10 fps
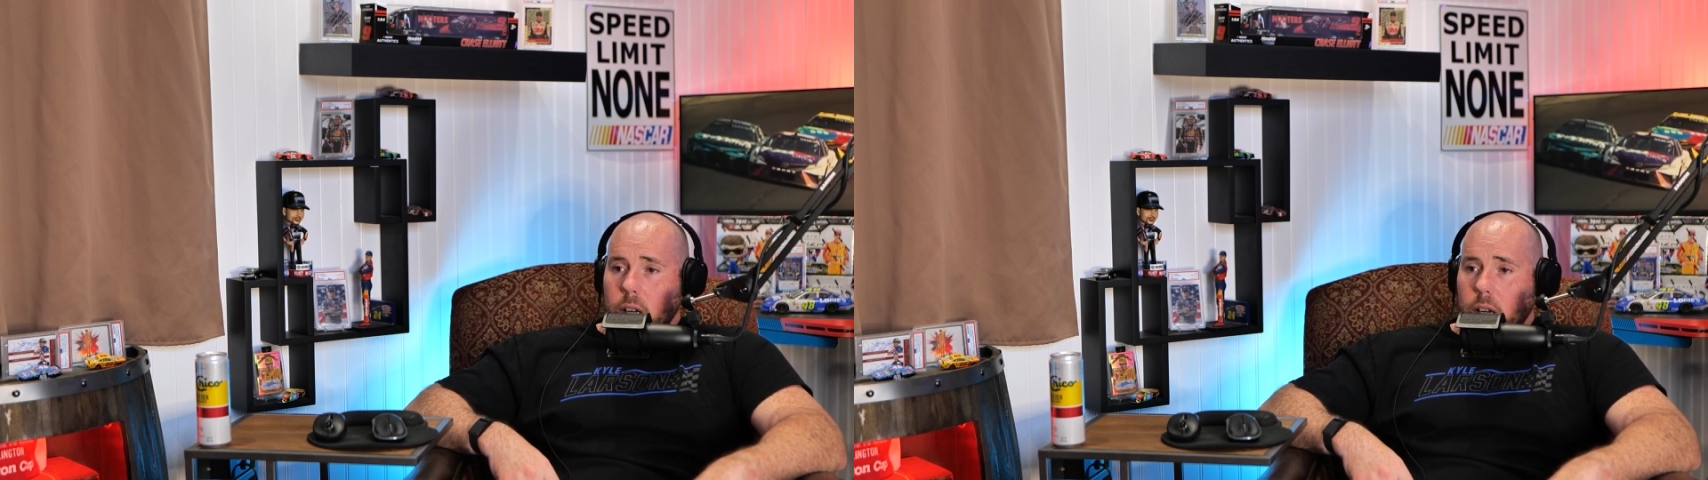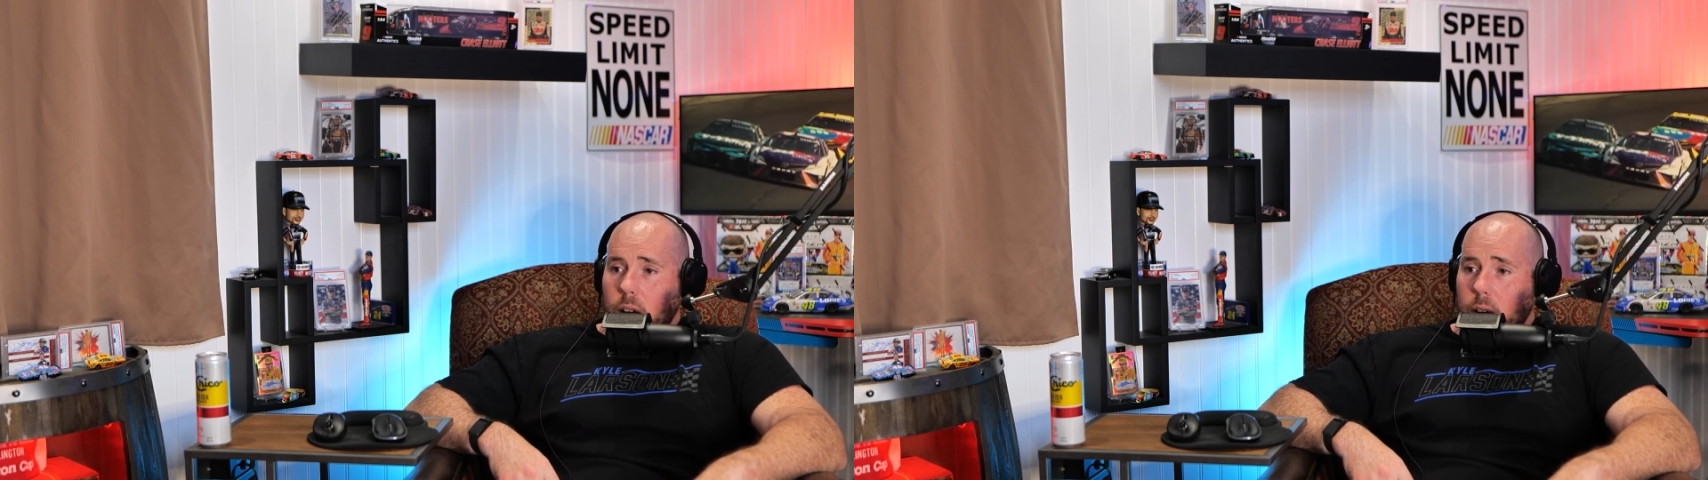
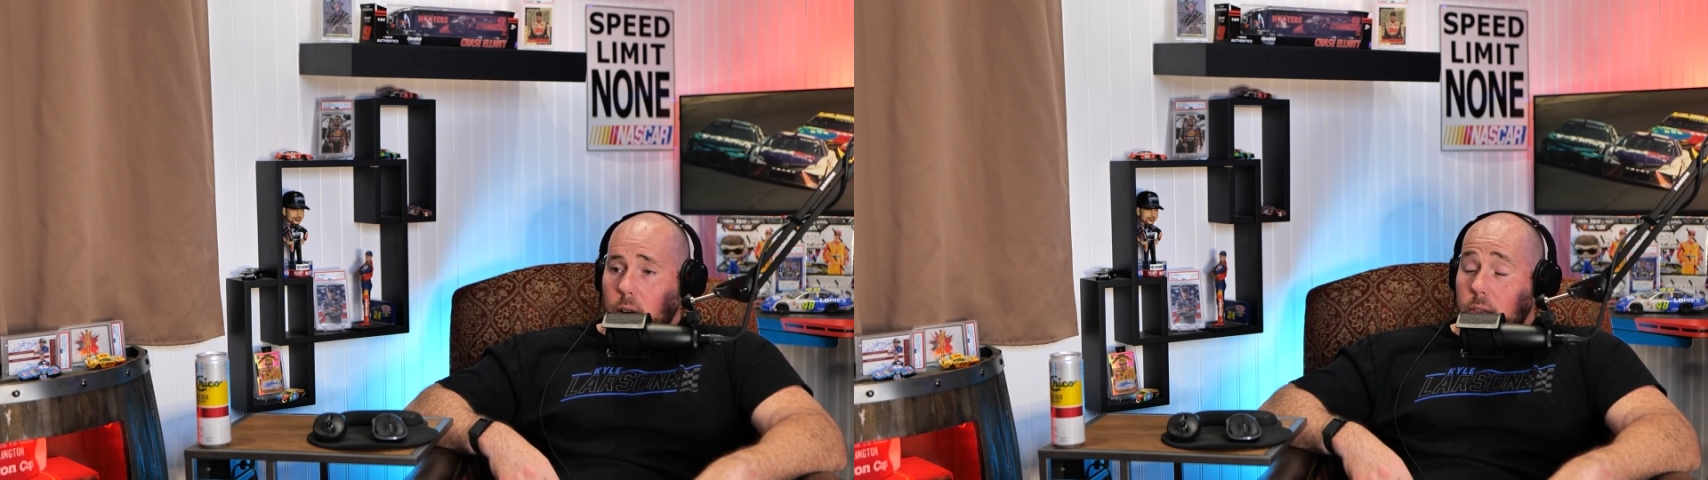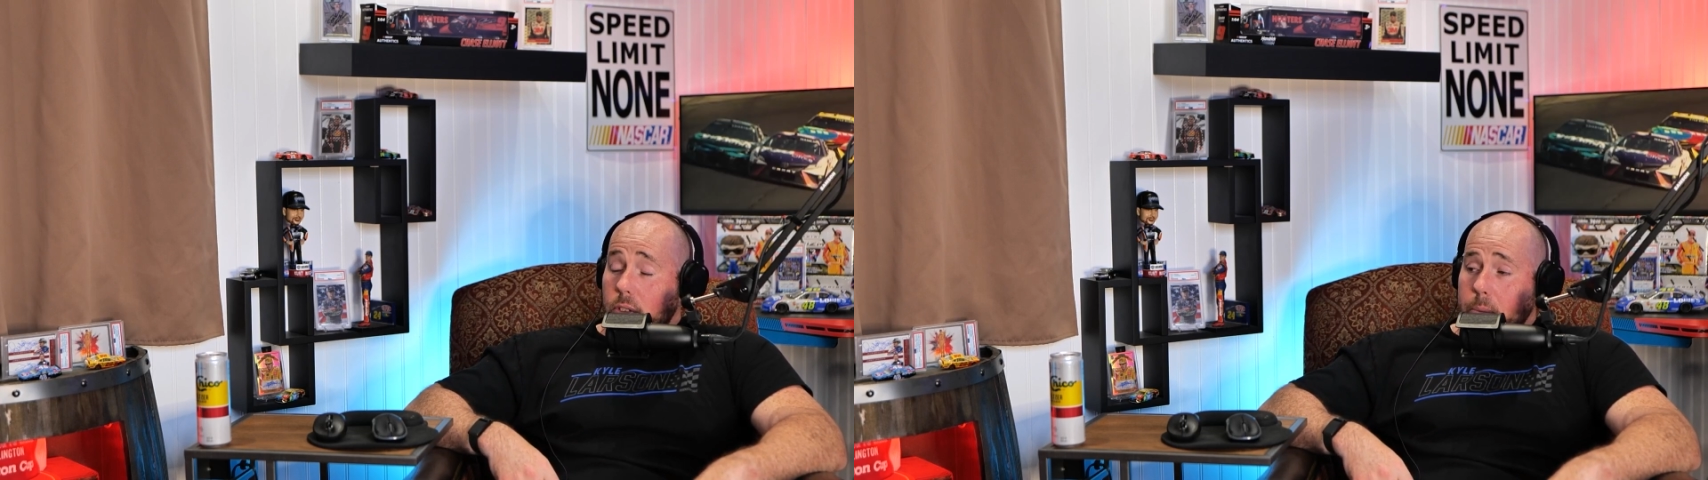Uh,
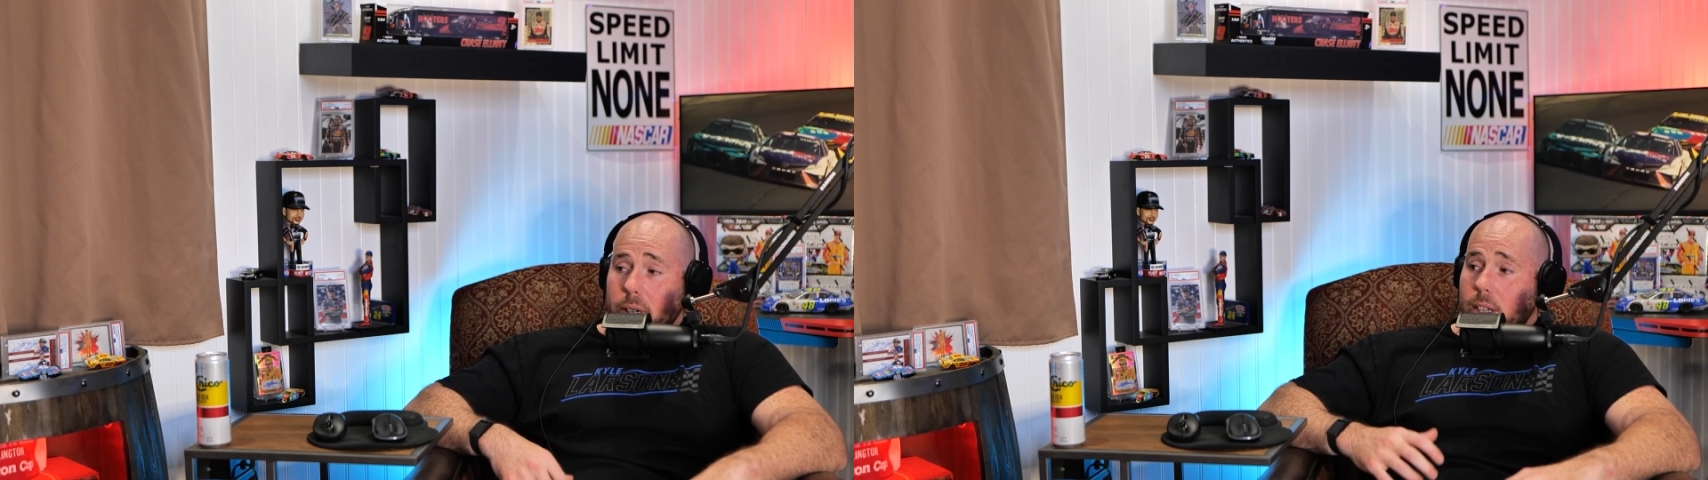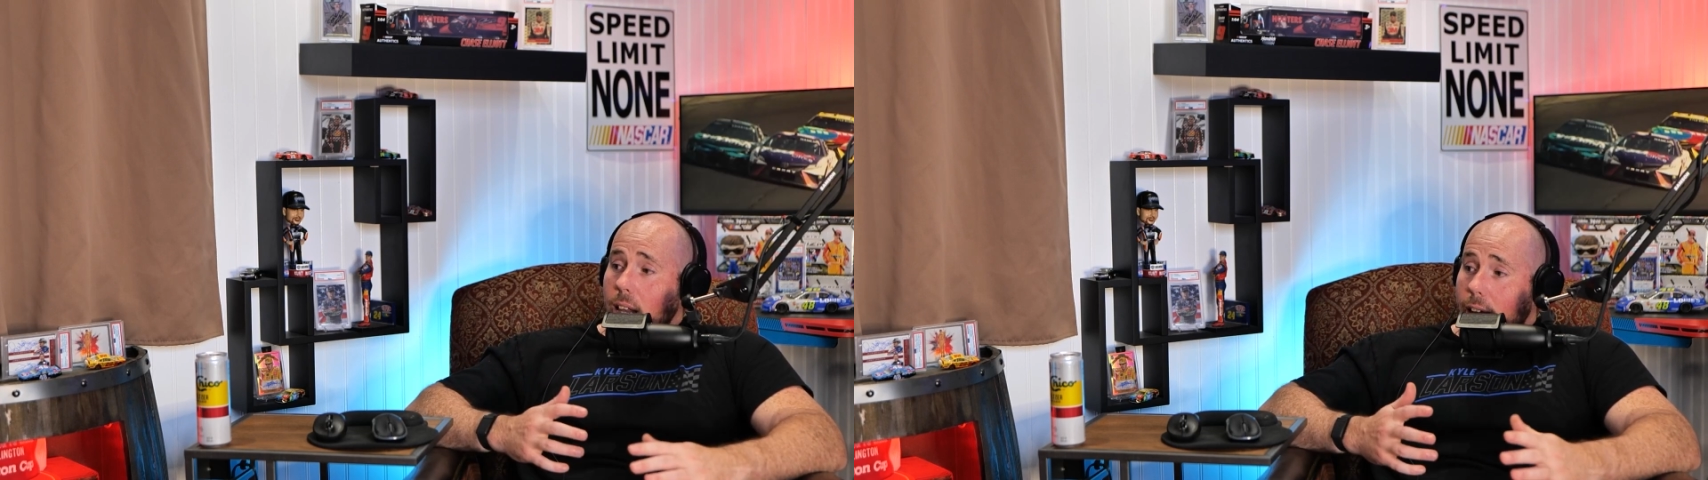hopefully,
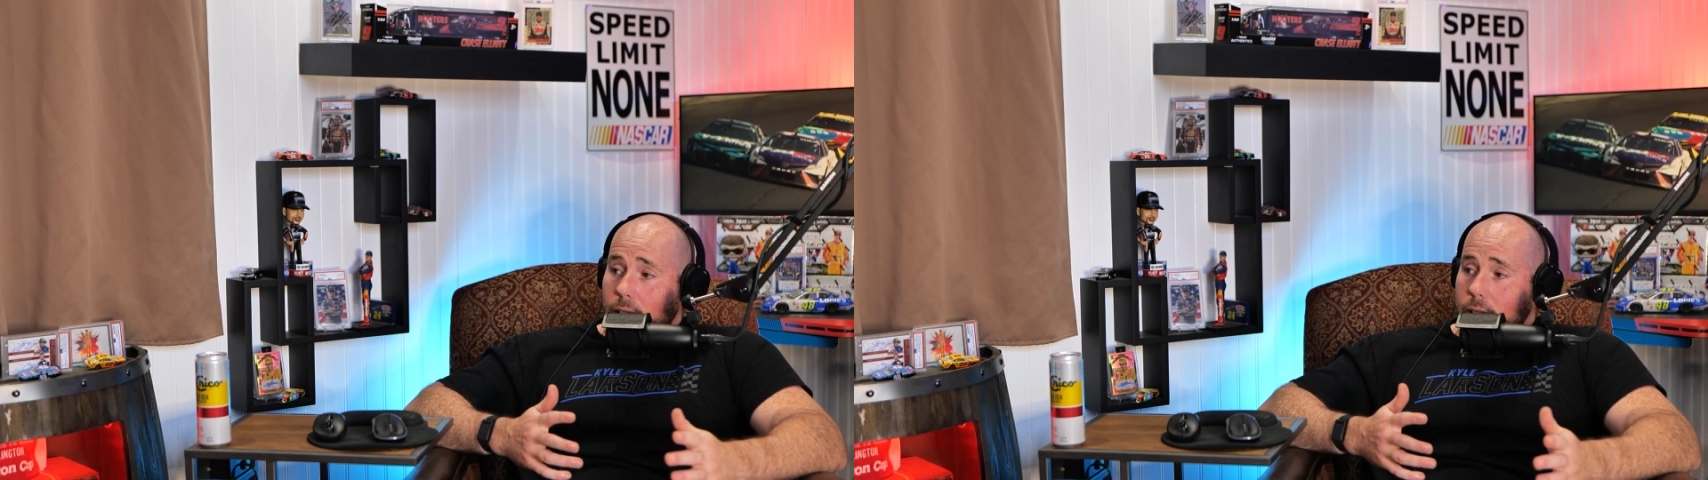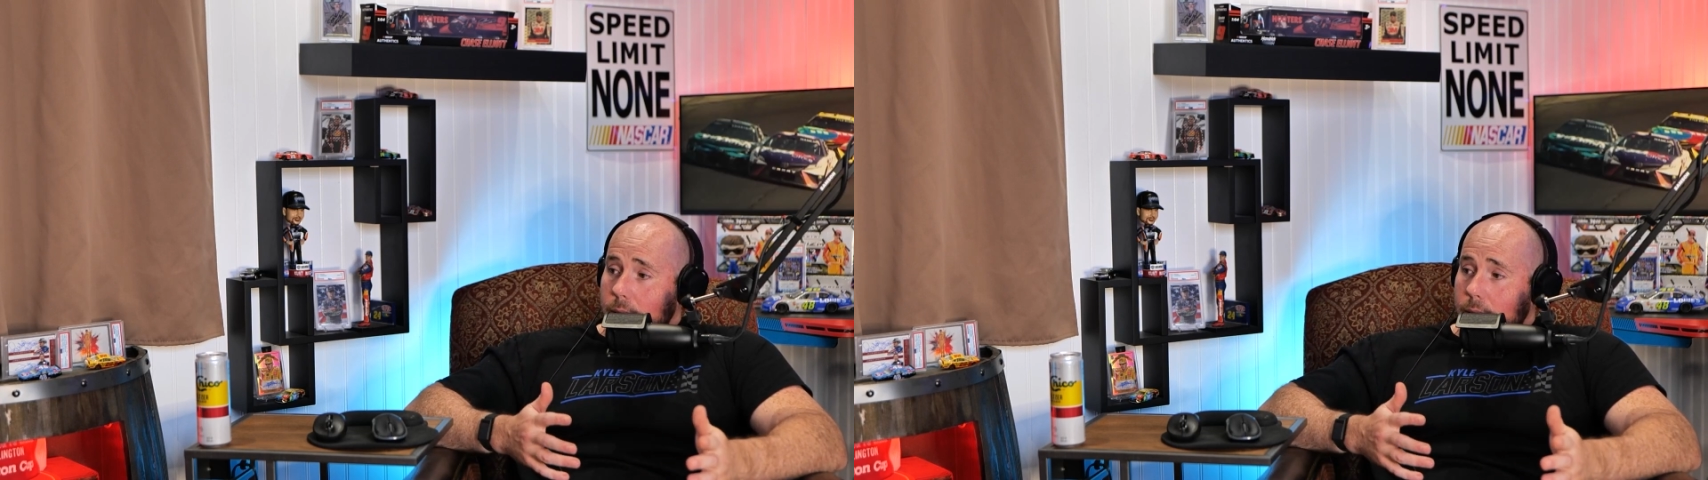McLaren